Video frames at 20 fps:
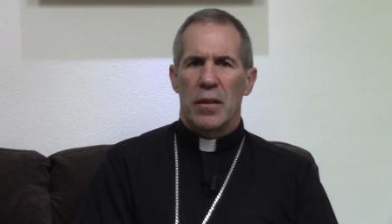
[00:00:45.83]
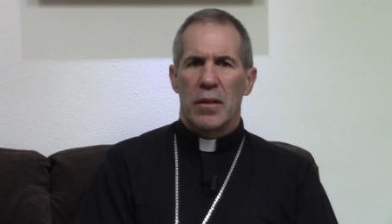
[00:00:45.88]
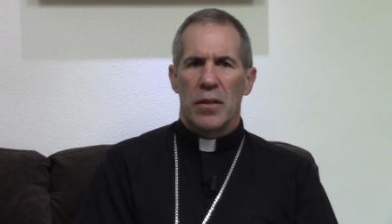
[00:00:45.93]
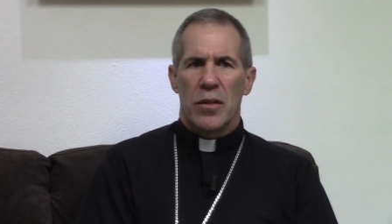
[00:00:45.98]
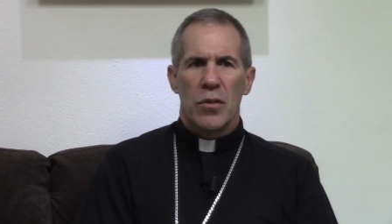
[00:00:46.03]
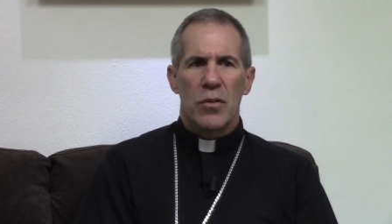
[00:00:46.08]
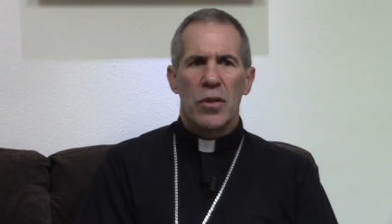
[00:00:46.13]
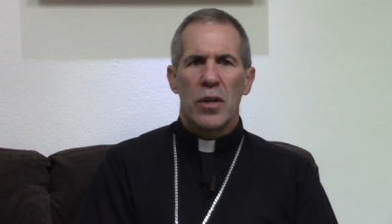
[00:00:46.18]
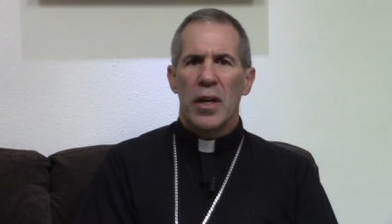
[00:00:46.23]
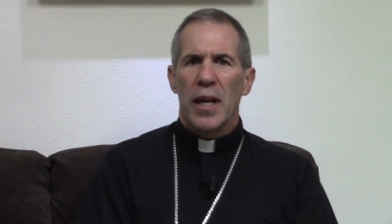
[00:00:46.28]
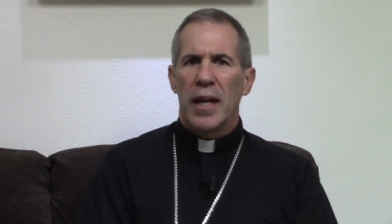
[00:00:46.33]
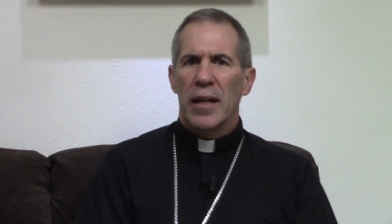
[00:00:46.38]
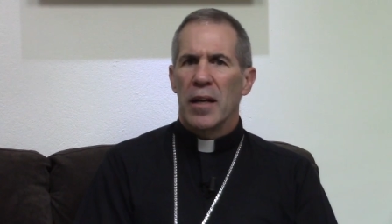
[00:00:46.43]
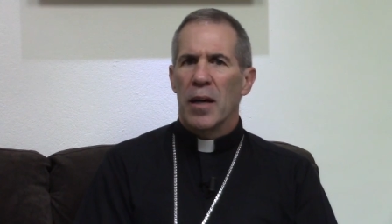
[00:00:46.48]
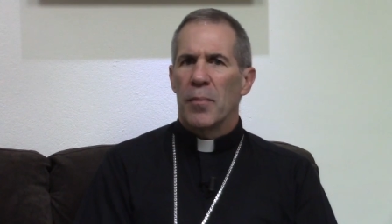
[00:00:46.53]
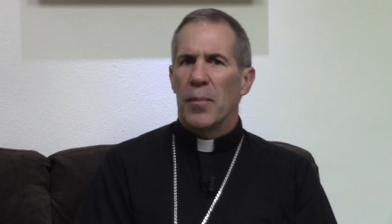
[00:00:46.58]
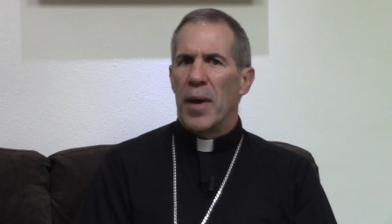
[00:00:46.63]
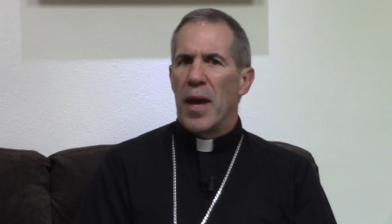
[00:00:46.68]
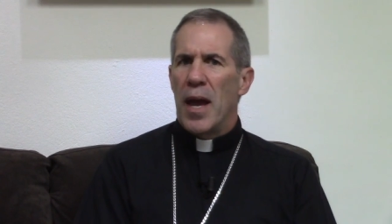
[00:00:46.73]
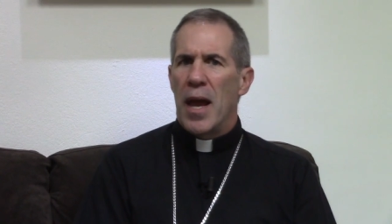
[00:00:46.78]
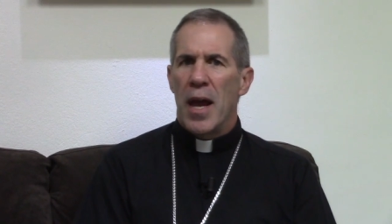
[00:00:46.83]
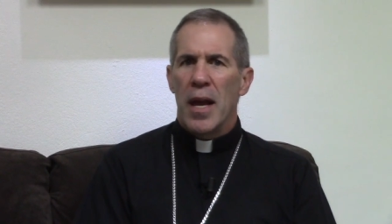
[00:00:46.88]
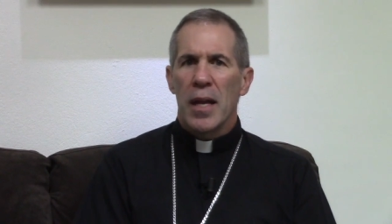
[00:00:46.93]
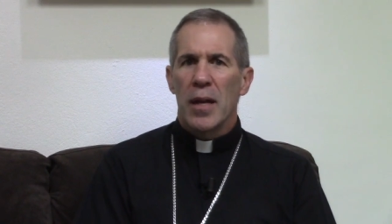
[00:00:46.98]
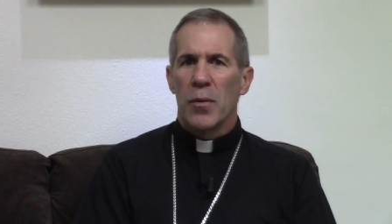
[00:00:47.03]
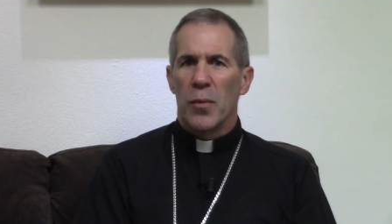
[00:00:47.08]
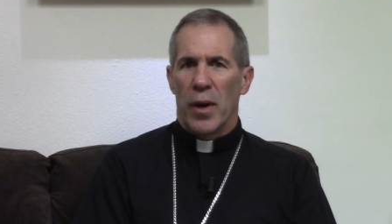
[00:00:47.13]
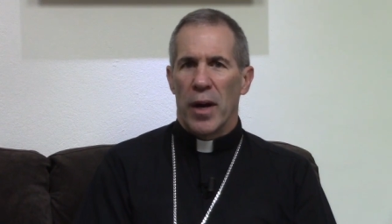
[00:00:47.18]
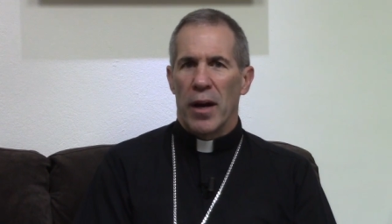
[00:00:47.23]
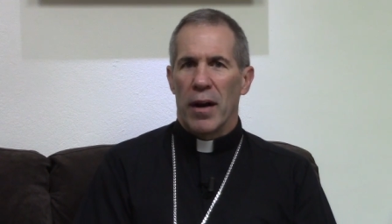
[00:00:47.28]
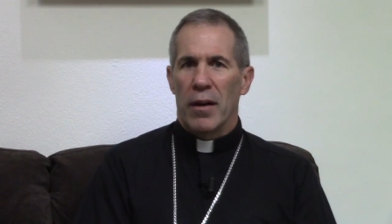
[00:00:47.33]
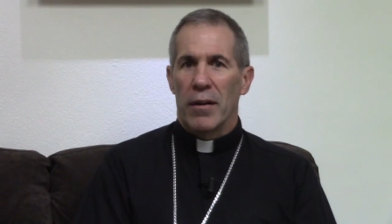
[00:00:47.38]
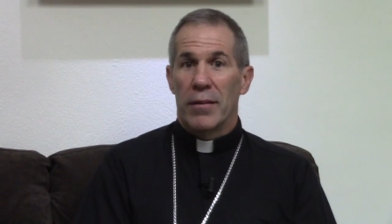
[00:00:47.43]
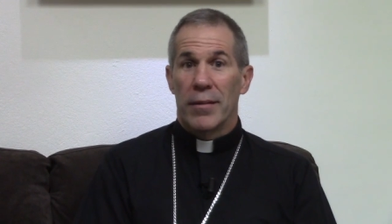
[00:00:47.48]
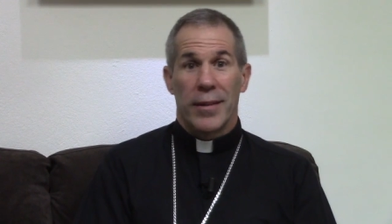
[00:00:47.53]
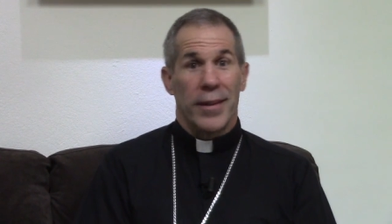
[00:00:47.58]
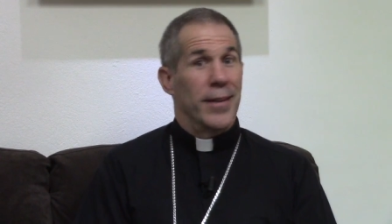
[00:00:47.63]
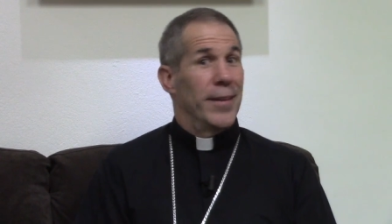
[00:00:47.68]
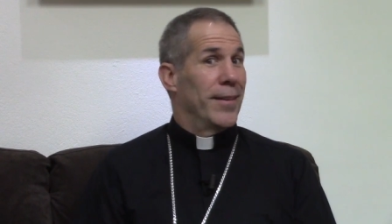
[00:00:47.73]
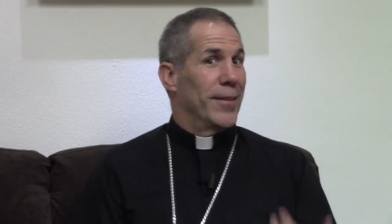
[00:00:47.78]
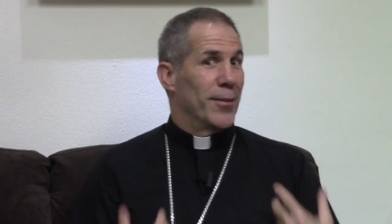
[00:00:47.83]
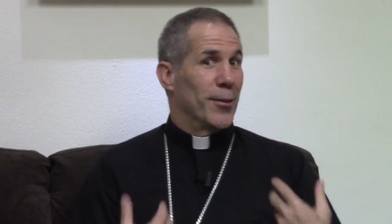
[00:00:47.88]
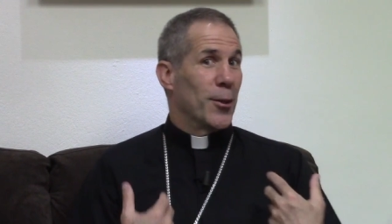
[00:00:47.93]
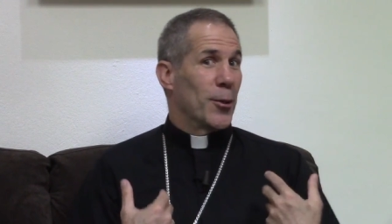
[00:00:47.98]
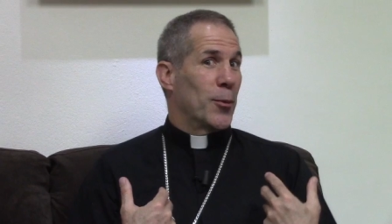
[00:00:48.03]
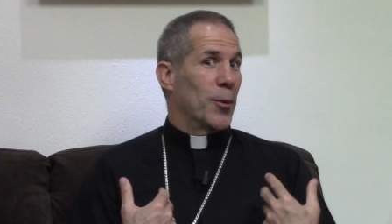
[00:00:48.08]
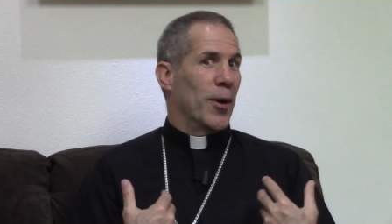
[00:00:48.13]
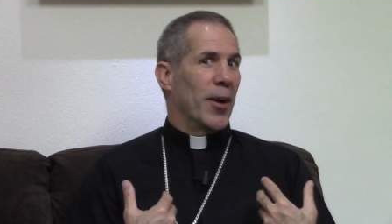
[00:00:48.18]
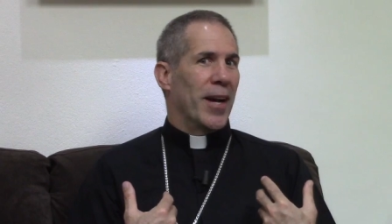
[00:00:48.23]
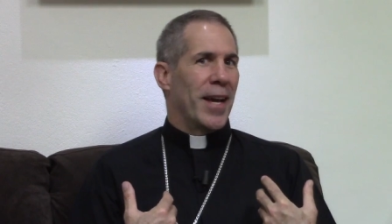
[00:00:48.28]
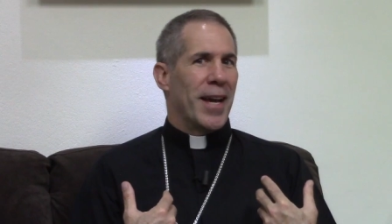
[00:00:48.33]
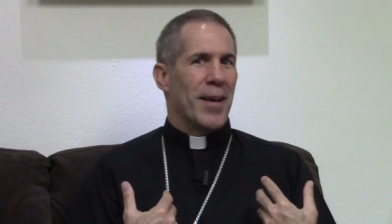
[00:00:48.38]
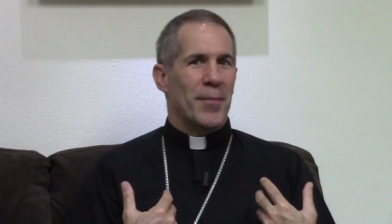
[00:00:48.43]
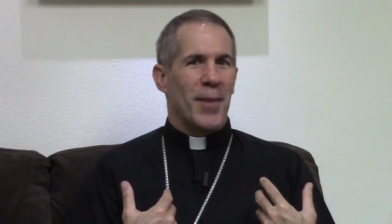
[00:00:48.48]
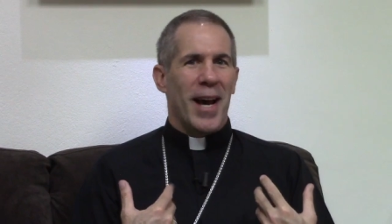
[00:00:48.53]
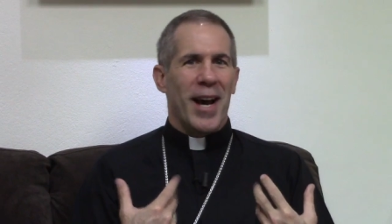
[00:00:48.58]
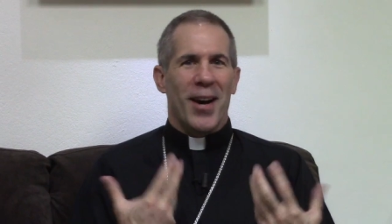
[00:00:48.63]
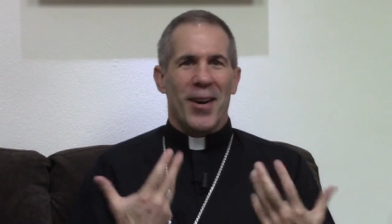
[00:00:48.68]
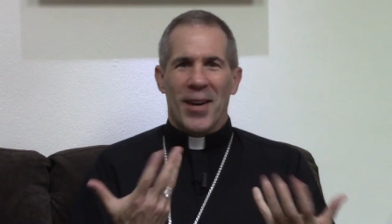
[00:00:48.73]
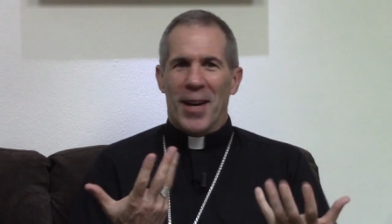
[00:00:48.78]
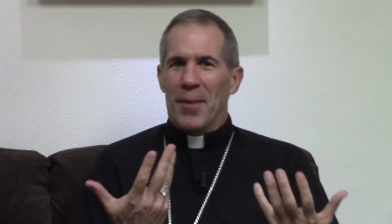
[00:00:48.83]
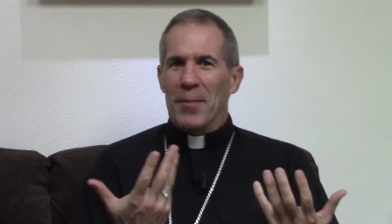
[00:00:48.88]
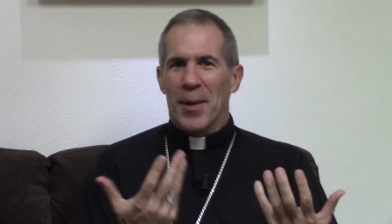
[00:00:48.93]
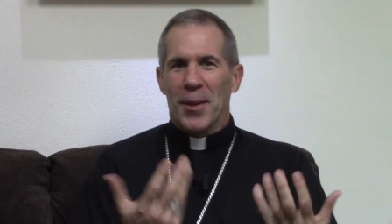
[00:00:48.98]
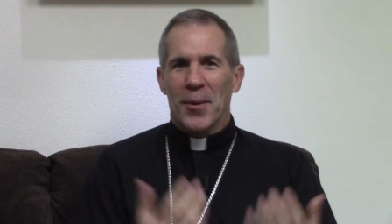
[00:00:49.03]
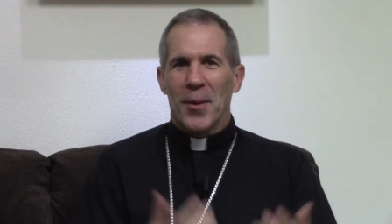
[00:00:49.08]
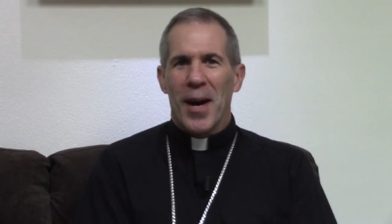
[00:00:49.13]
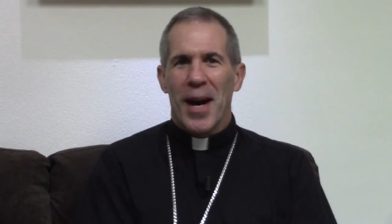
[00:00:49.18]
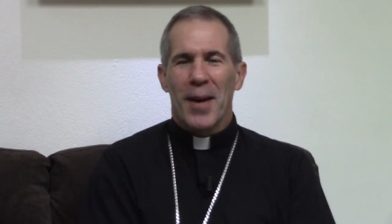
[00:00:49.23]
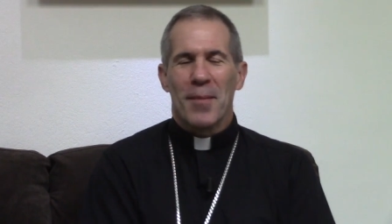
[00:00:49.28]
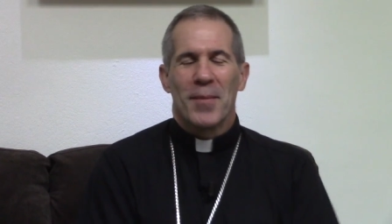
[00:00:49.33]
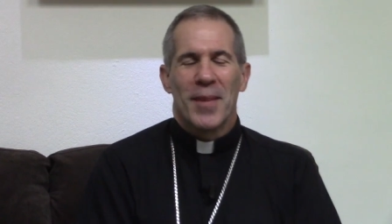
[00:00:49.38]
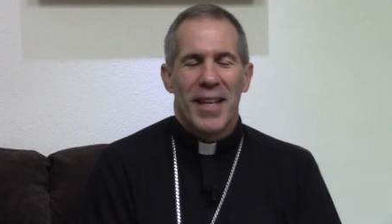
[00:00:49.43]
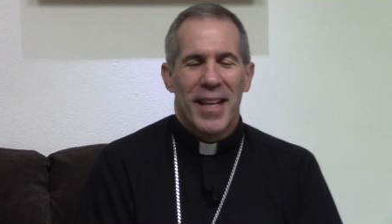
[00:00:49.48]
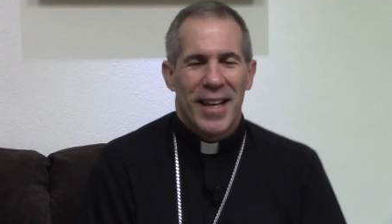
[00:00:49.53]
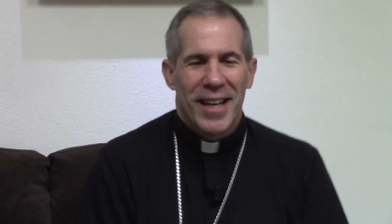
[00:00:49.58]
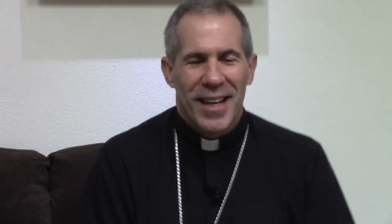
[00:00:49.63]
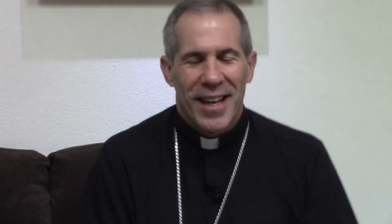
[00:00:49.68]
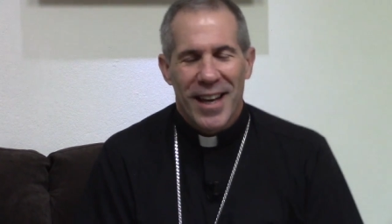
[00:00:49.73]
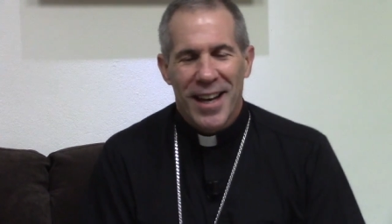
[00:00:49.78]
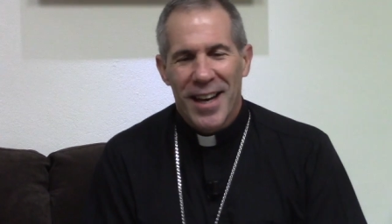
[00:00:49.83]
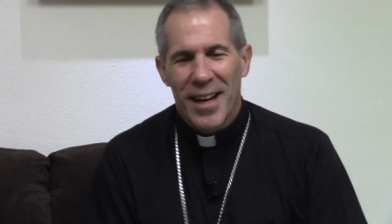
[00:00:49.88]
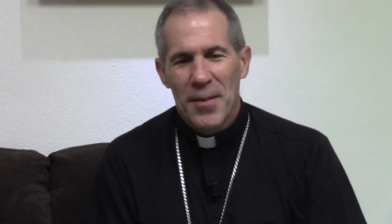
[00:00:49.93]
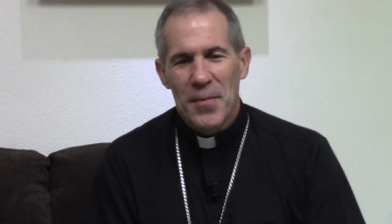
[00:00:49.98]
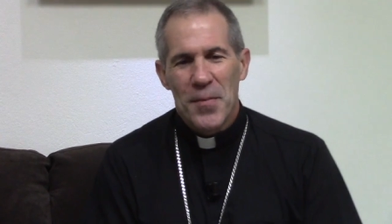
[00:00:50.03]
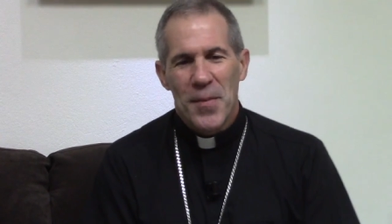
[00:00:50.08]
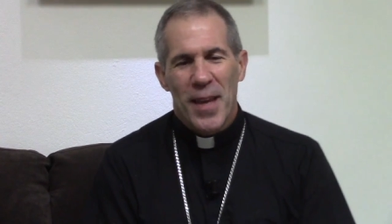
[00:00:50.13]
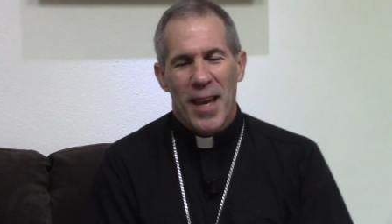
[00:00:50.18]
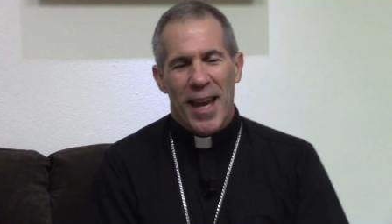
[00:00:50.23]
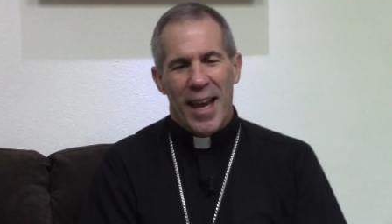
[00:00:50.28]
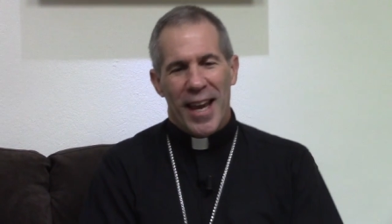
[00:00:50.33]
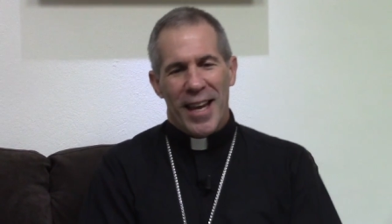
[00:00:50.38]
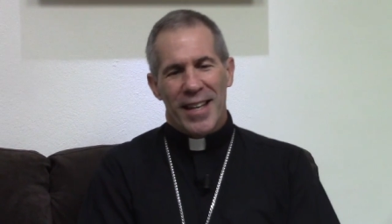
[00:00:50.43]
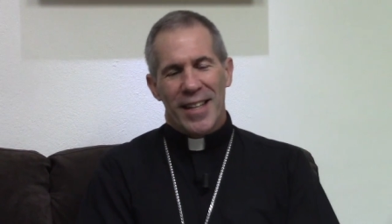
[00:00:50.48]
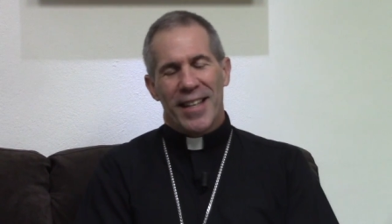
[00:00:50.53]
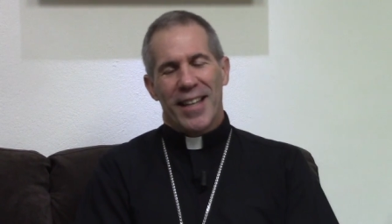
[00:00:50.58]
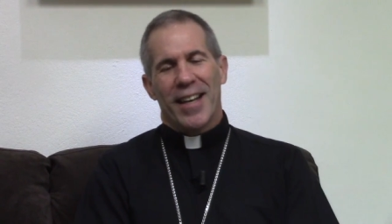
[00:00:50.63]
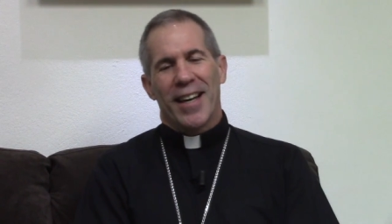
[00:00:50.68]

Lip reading: You could end up anywhere." And look where I am now. I'm in Guam. And